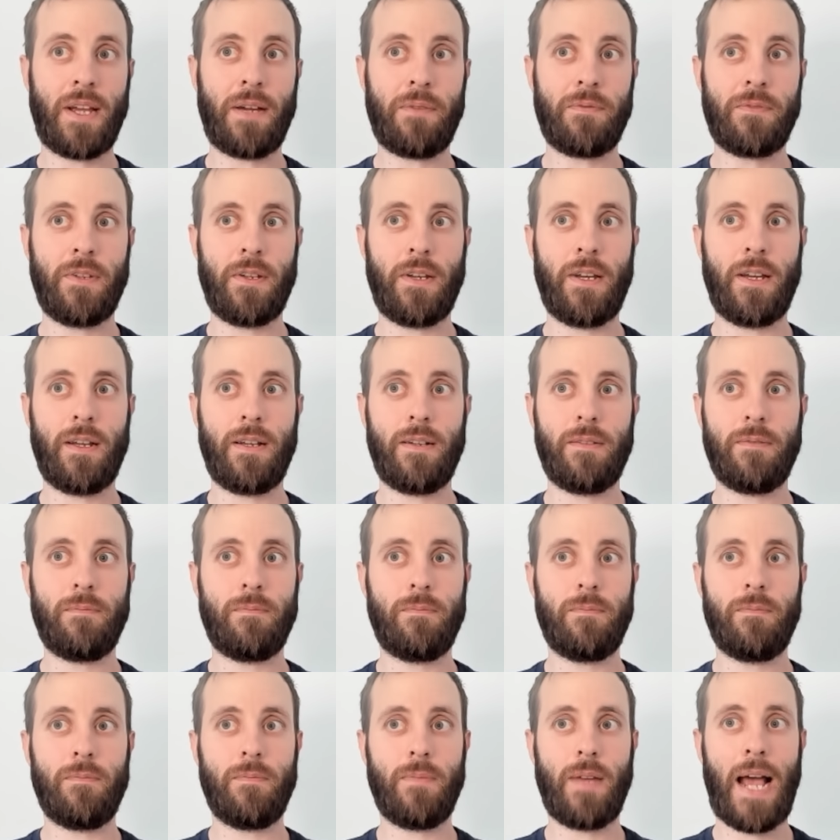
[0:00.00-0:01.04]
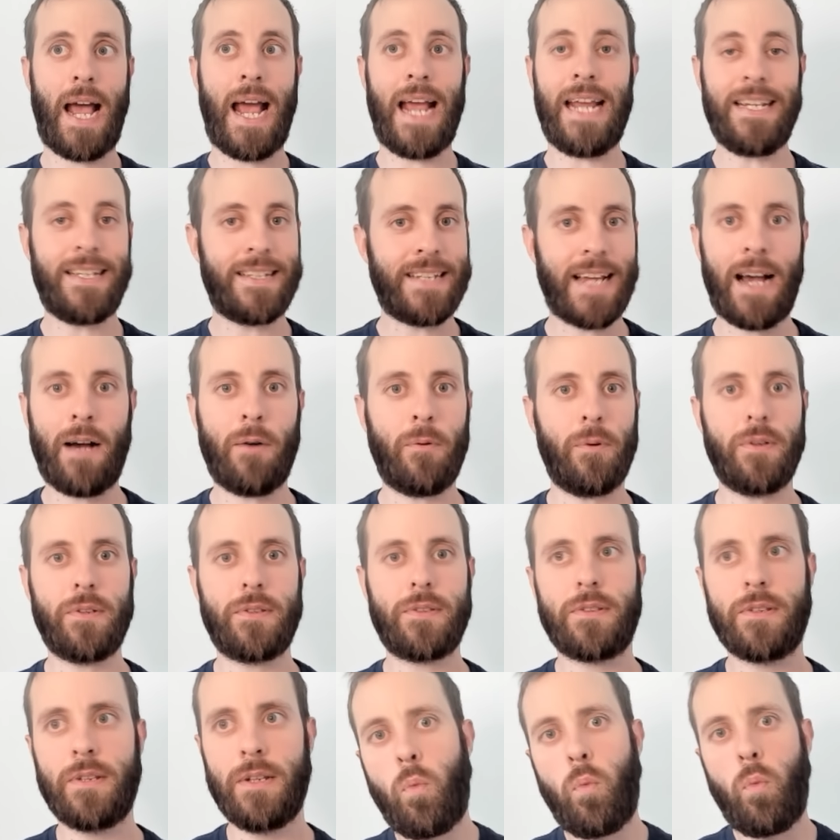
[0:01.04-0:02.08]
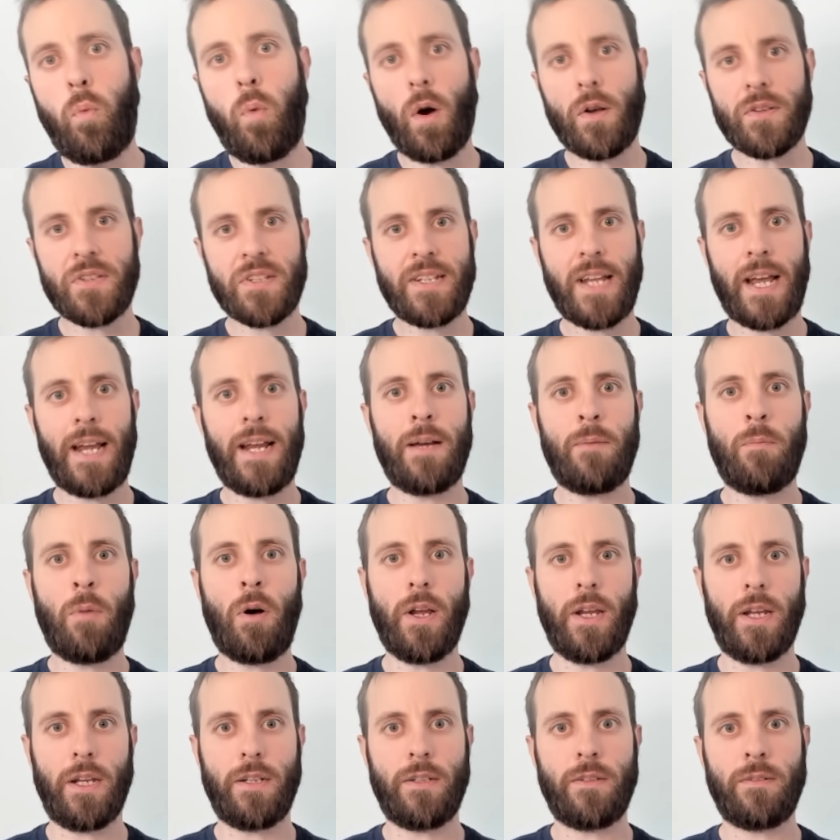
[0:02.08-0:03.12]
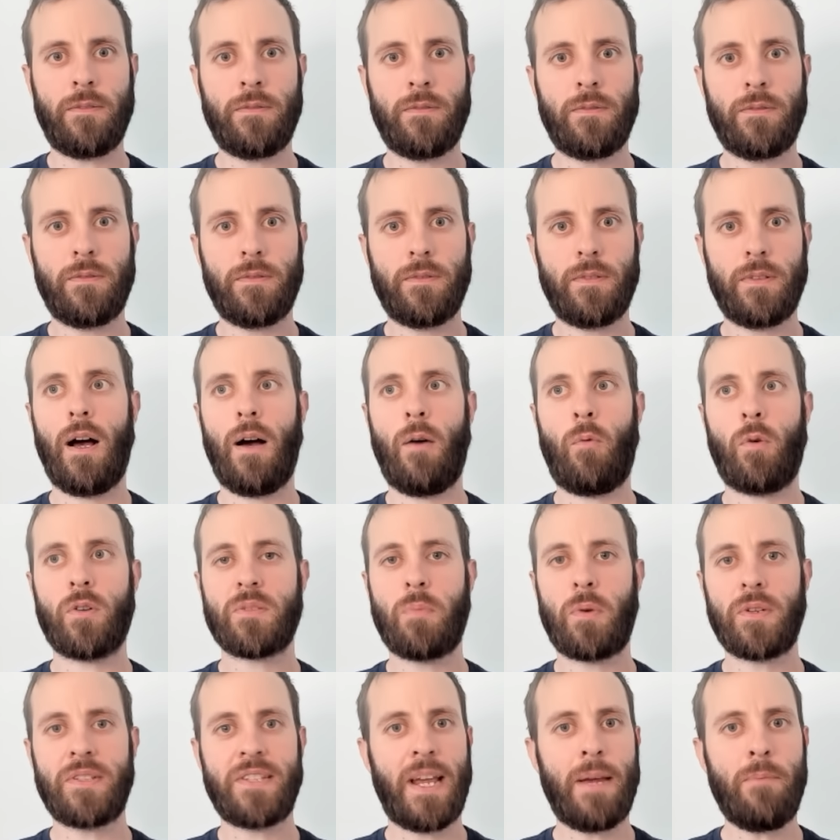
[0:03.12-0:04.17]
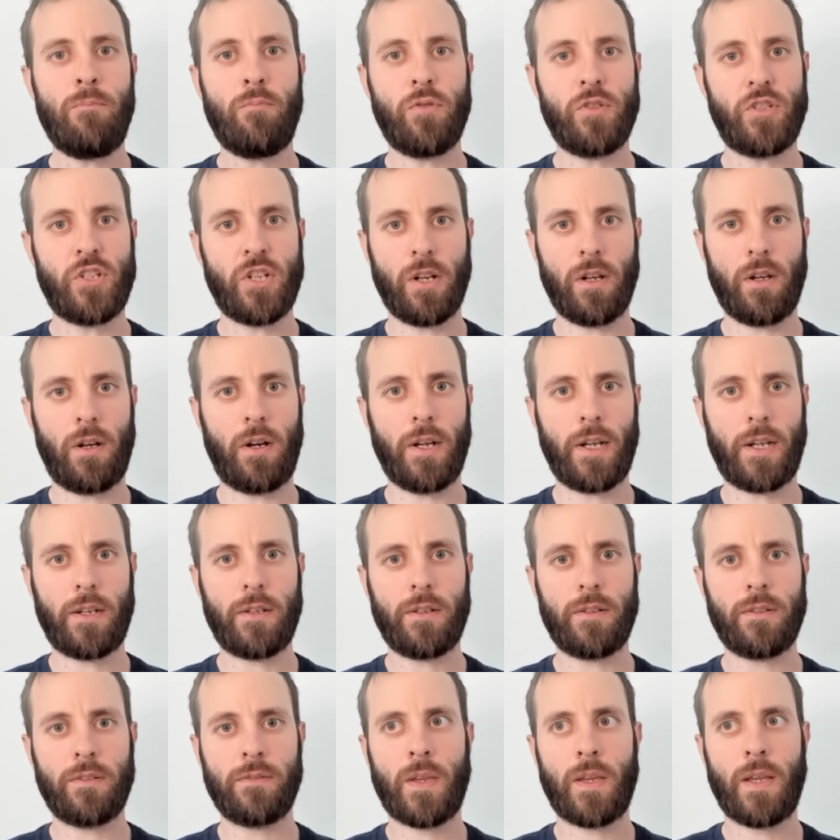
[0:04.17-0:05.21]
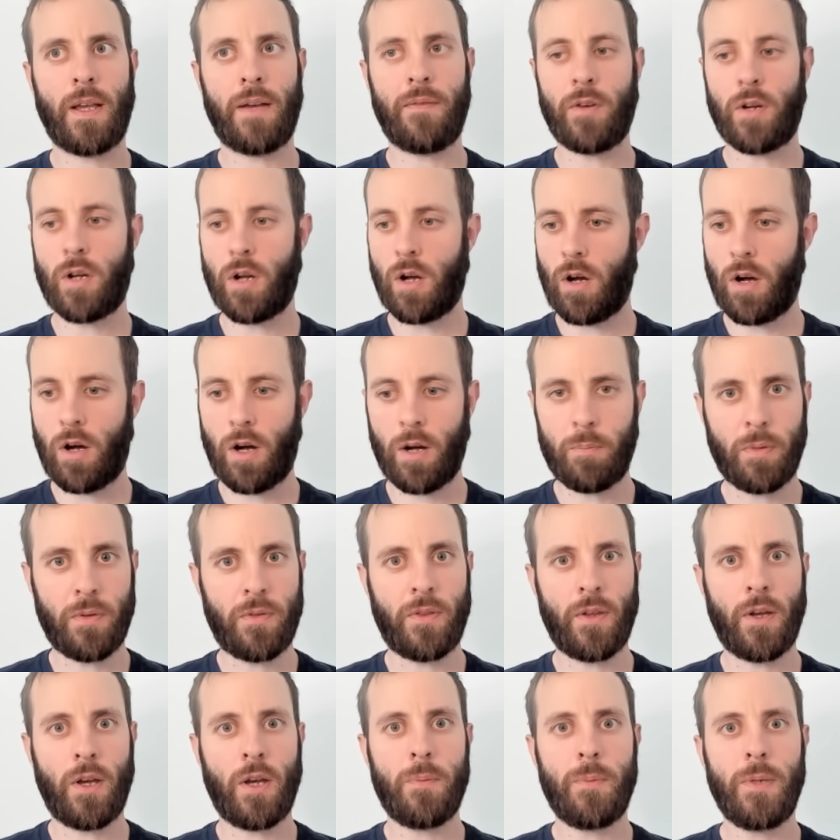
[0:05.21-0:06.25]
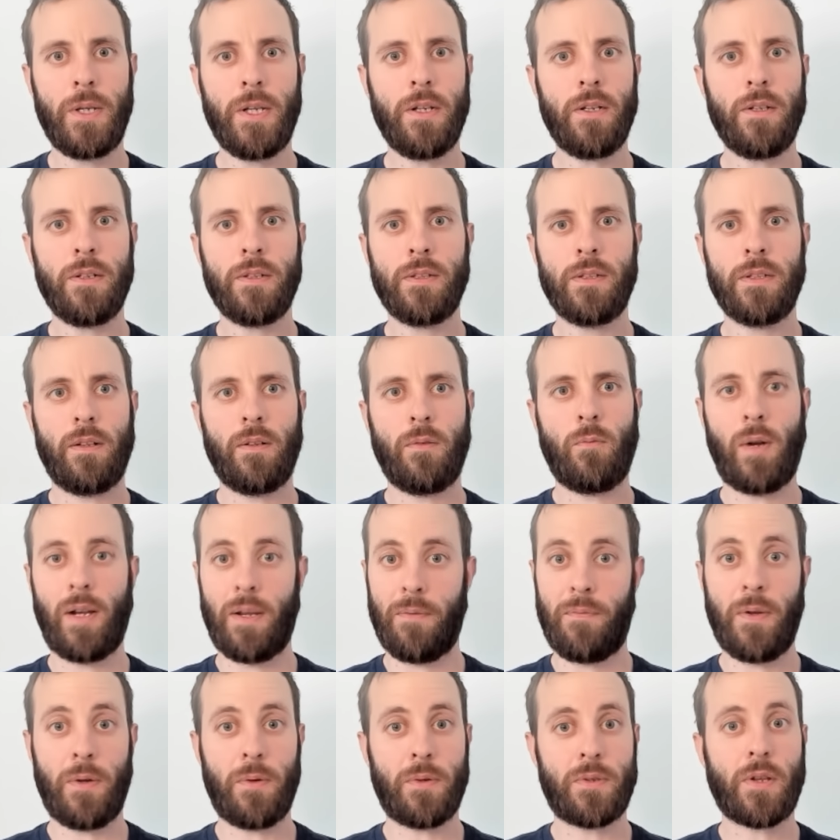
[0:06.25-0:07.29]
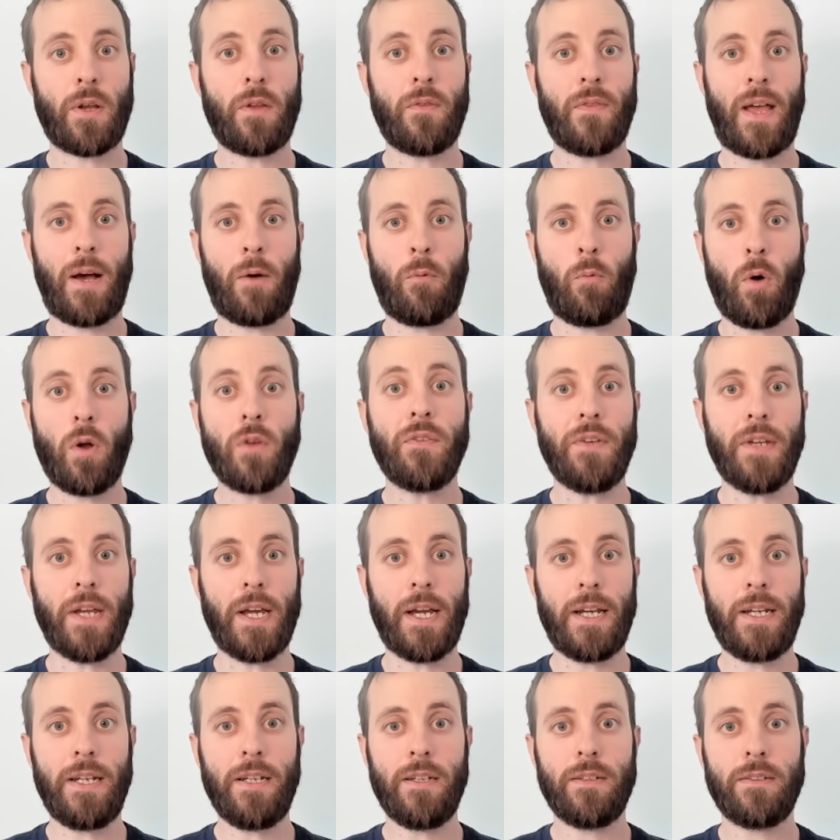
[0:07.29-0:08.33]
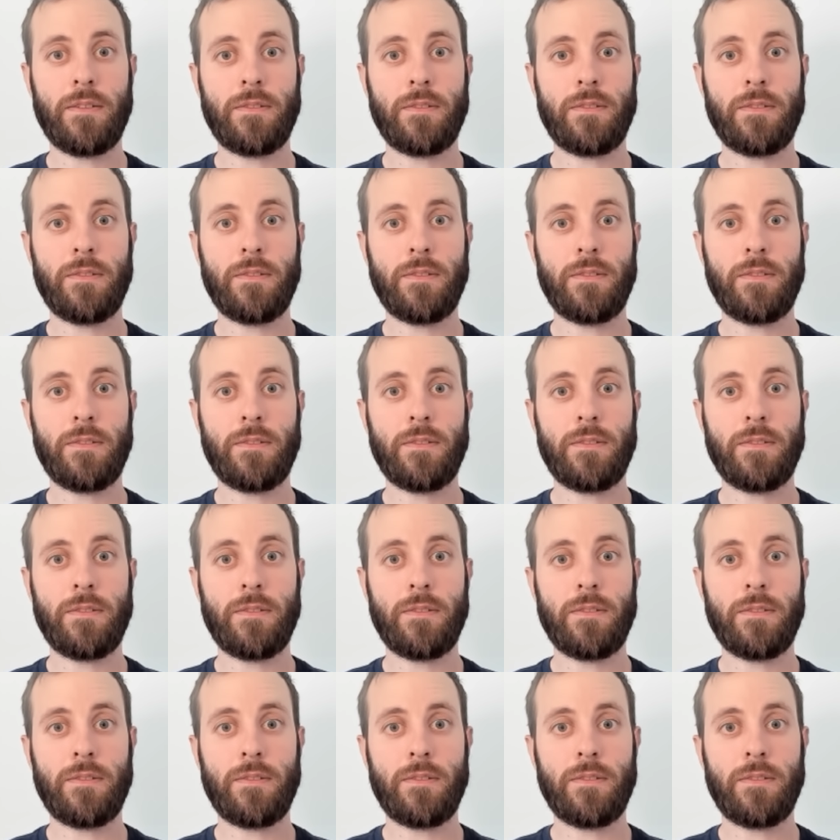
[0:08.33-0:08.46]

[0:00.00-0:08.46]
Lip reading: after 8 hours. What state am I in? What's my temperature like? Have I got hypothermia? Well, if it was on that one day,